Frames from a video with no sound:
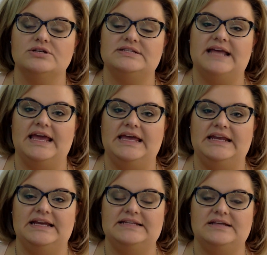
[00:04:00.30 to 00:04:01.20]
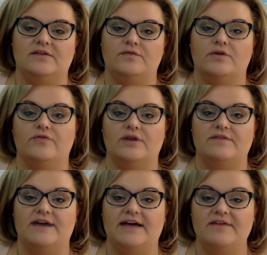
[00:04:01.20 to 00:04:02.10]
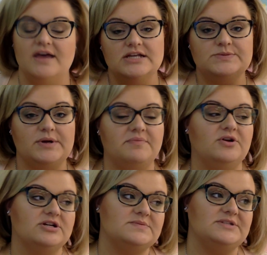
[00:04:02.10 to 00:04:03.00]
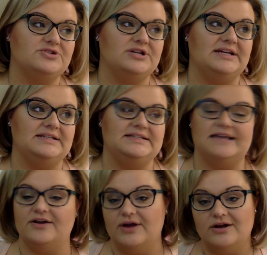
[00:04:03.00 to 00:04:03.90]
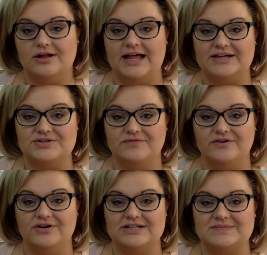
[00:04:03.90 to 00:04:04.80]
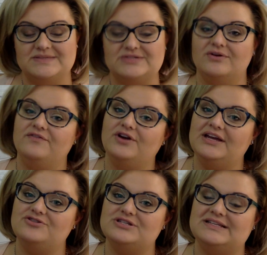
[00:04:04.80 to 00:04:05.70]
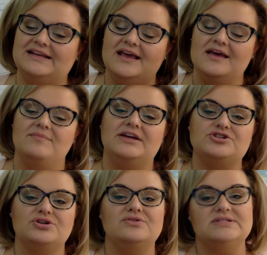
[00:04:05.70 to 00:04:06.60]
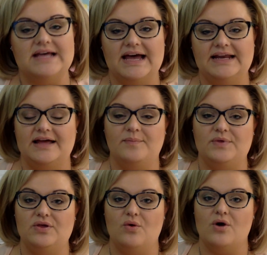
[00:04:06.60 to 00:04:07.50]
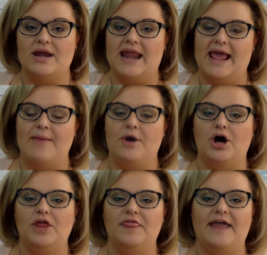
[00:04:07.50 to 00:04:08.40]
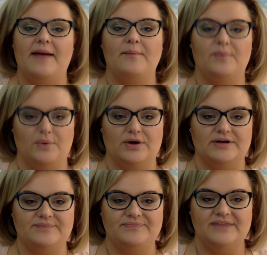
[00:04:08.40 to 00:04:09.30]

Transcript: we're staying until 4:45 to put up the Christmas tree and to decorate our classroom for Christmas. So if you're interested, make sure you sign up your name on that board.